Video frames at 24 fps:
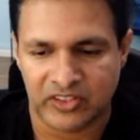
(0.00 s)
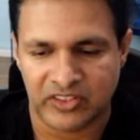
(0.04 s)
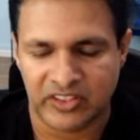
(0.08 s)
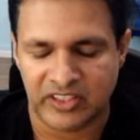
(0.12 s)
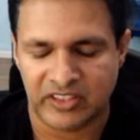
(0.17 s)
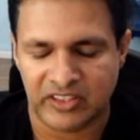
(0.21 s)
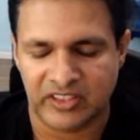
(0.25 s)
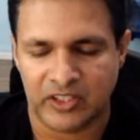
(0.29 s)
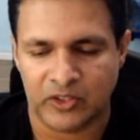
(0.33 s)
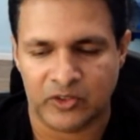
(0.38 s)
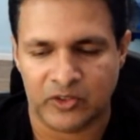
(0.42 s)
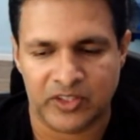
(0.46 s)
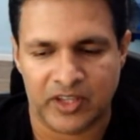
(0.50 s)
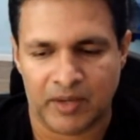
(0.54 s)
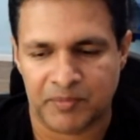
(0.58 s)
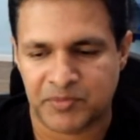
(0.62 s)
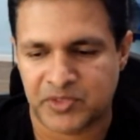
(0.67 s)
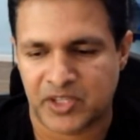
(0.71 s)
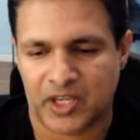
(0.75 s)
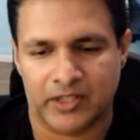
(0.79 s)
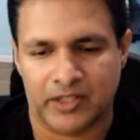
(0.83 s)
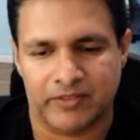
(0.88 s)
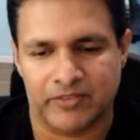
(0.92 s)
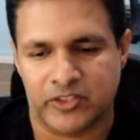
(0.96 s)
the, you know, the
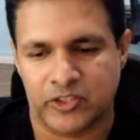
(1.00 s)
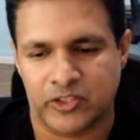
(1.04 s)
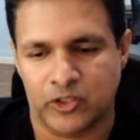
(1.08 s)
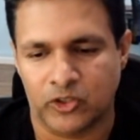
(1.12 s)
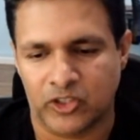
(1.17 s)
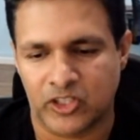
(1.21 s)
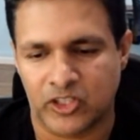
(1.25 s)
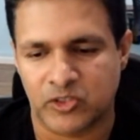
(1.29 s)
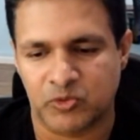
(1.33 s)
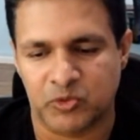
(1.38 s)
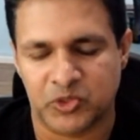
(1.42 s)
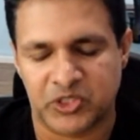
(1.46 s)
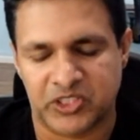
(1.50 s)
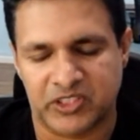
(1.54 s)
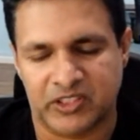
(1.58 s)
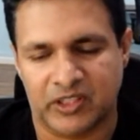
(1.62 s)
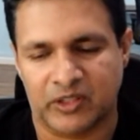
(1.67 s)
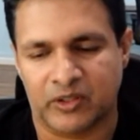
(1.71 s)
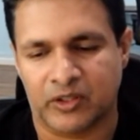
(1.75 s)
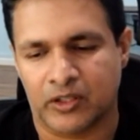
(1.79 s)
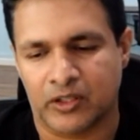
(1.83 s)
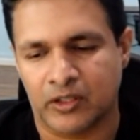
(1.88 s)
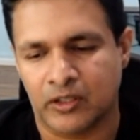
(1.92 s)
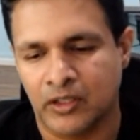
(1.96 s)
upside of the tokens, which I
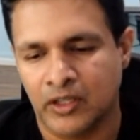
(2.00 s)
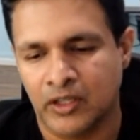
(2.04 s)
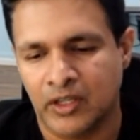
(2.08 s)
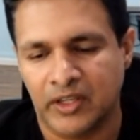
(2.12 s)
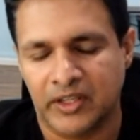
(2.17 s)
think are,